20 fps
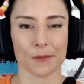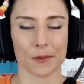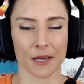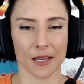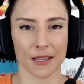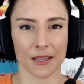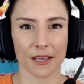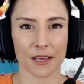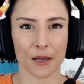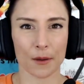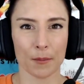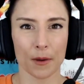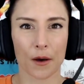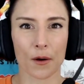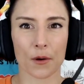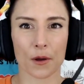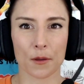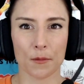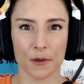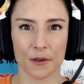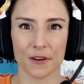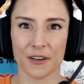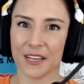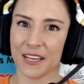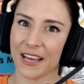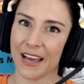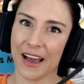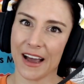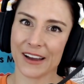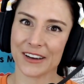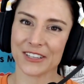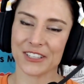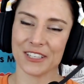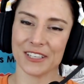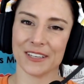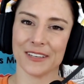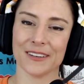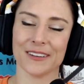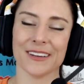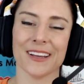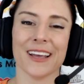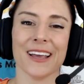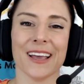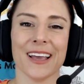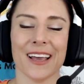When I think about community action